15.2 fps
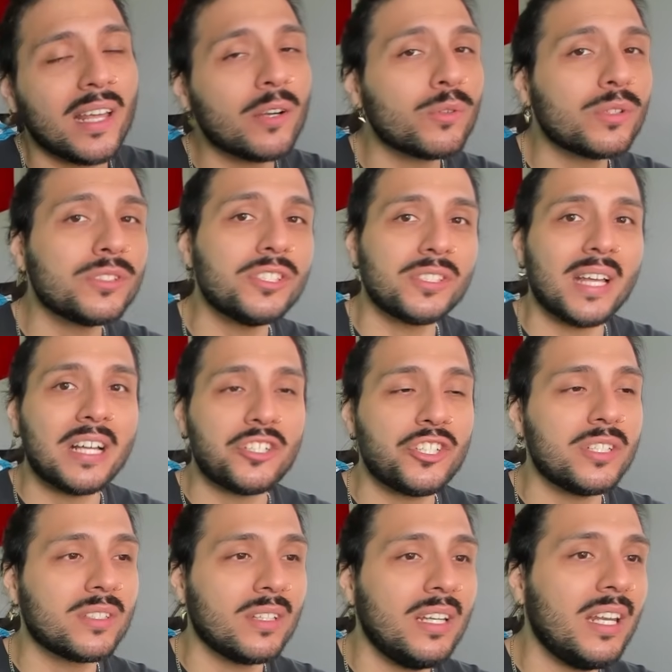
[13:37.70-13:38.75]
They don't understand
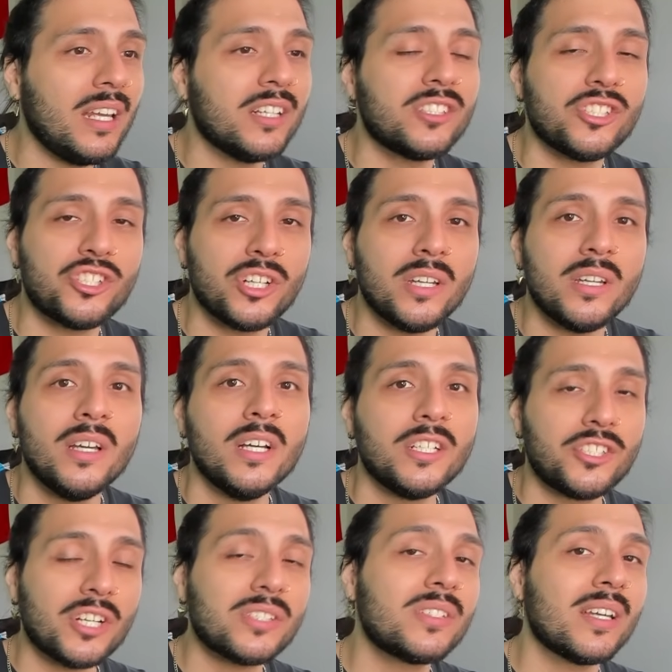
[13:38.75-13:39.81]
she's leaning into shit
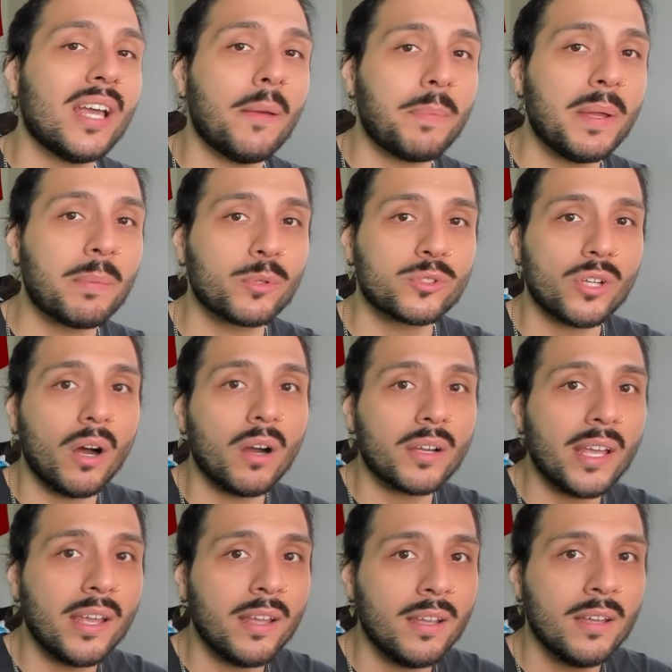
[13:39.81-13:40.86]
just to get people
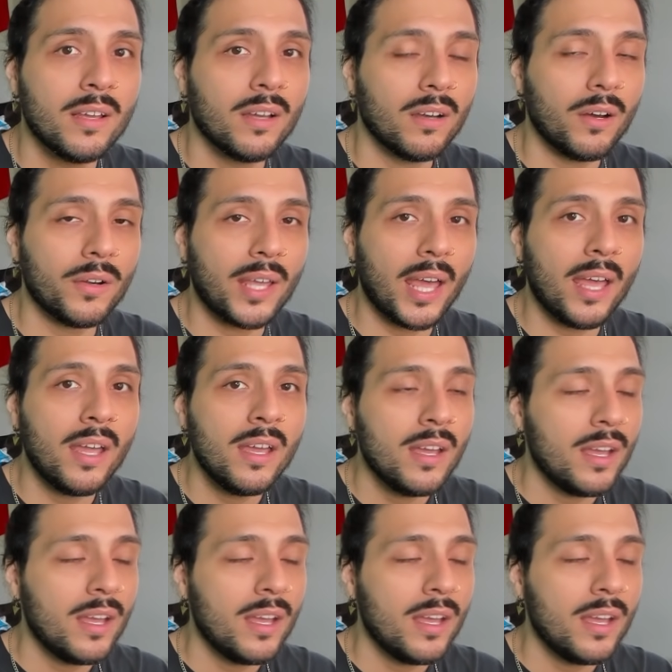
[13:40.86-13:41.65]
talking. Okay?